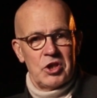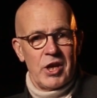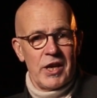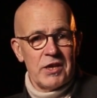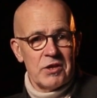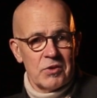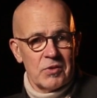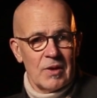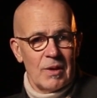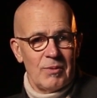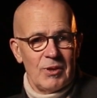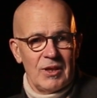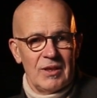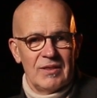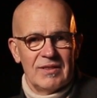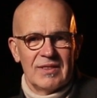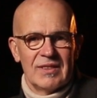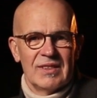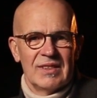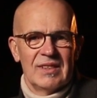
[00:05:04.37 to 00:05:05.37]
Chase
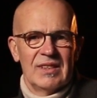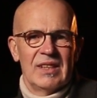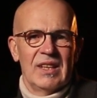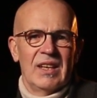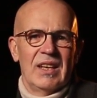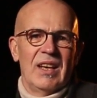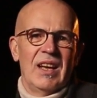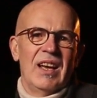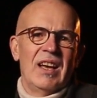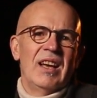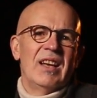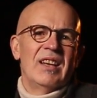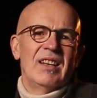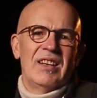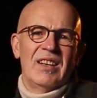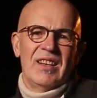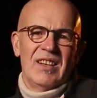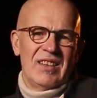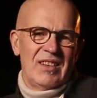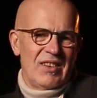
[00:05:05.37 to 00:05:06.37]
trouble?
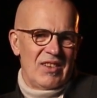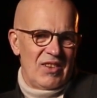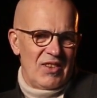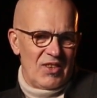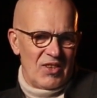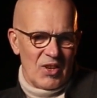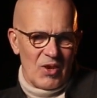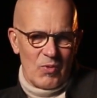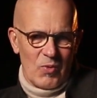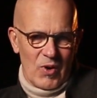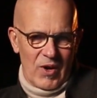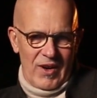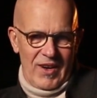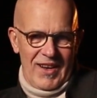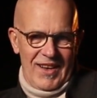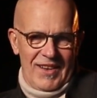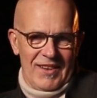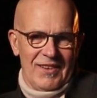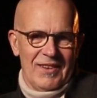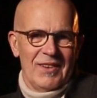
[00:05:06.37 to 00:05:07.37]
Don't
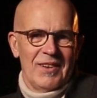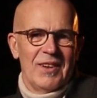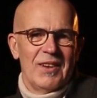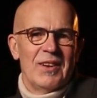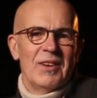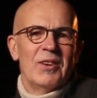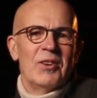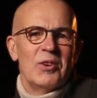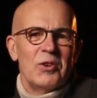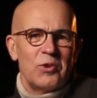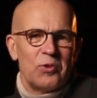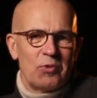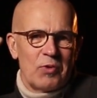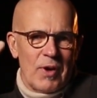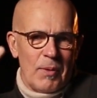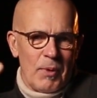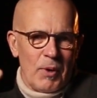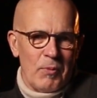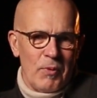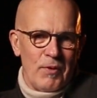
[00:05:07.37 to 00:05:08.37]
worry.
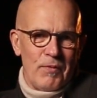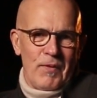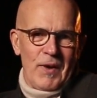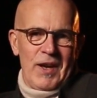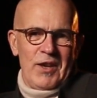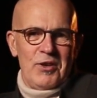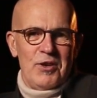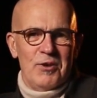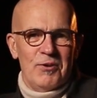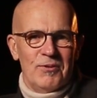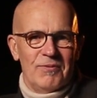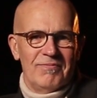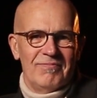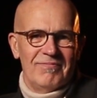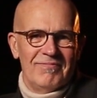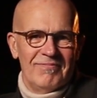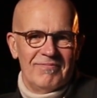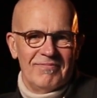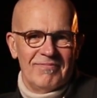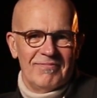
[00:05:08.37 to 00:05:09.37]
Trouble will find you.
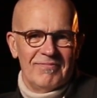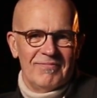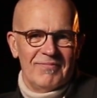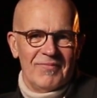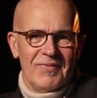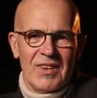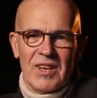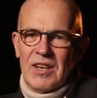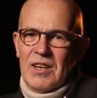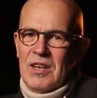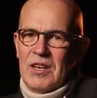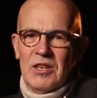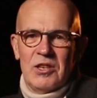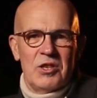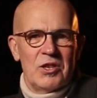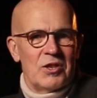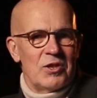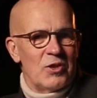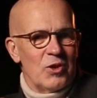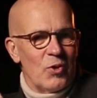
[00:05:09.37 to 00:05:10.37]

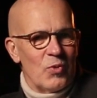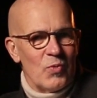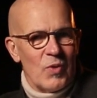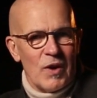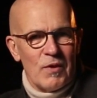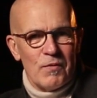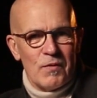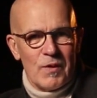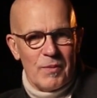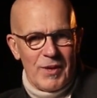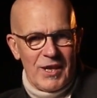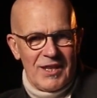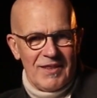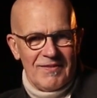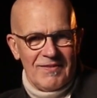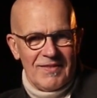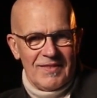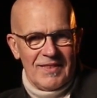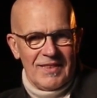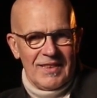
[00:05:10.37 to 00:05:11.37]
Just don't run from it.
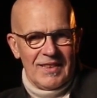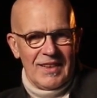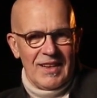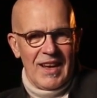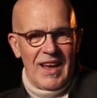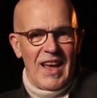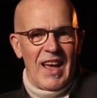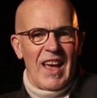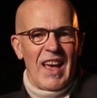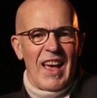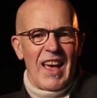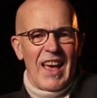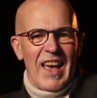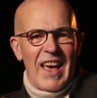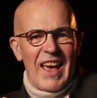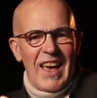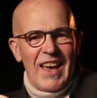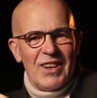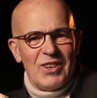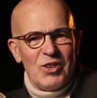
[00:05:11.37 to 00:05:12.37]

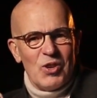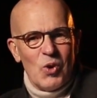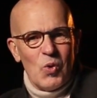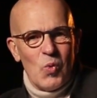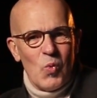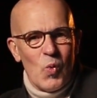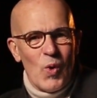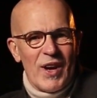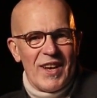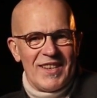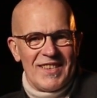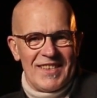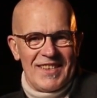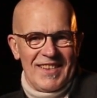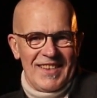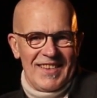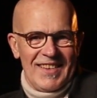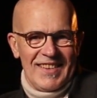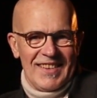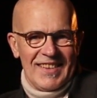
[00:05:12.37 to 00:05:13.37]
And don't
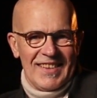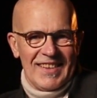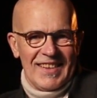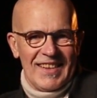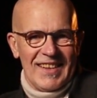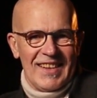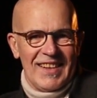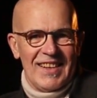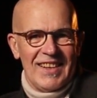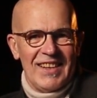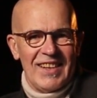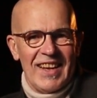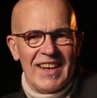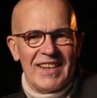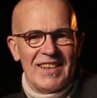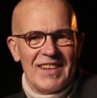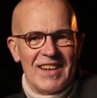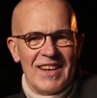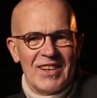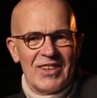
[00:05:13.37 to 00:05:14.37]
waste it.
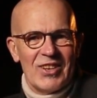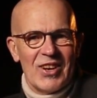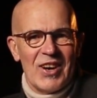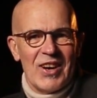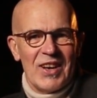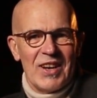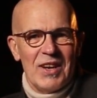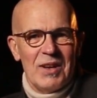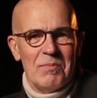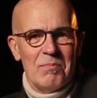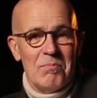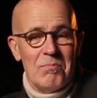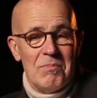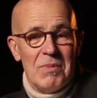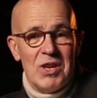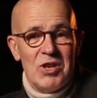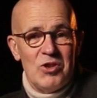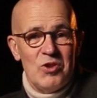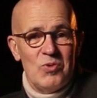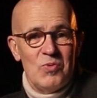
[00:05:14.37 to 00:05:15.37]
Let God
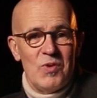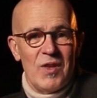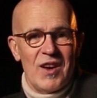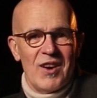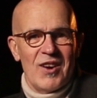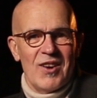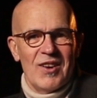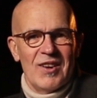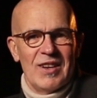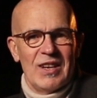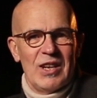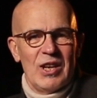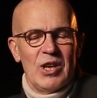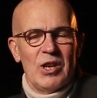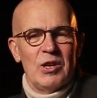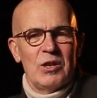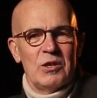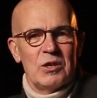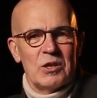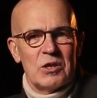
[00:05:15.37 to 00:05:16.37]
meet you there
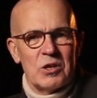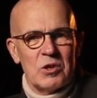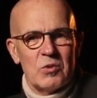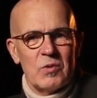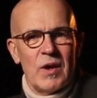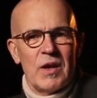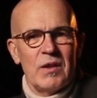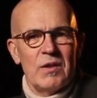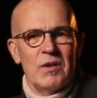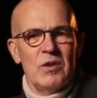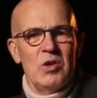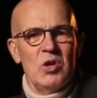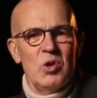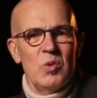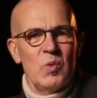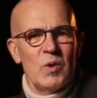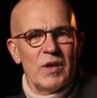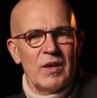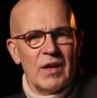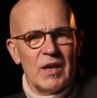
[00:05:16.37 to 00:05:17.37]
to strengthen
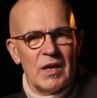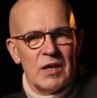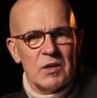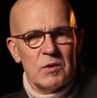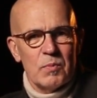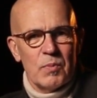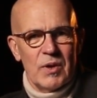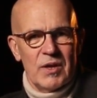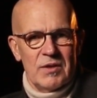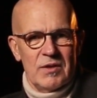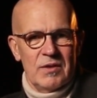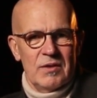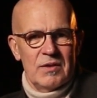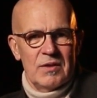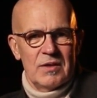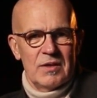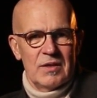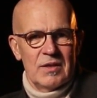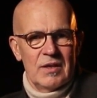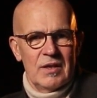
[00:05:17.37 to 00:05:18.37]
you with His
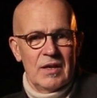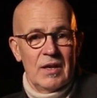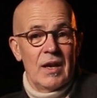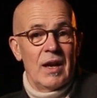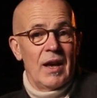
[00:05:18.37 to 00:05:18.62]
presence.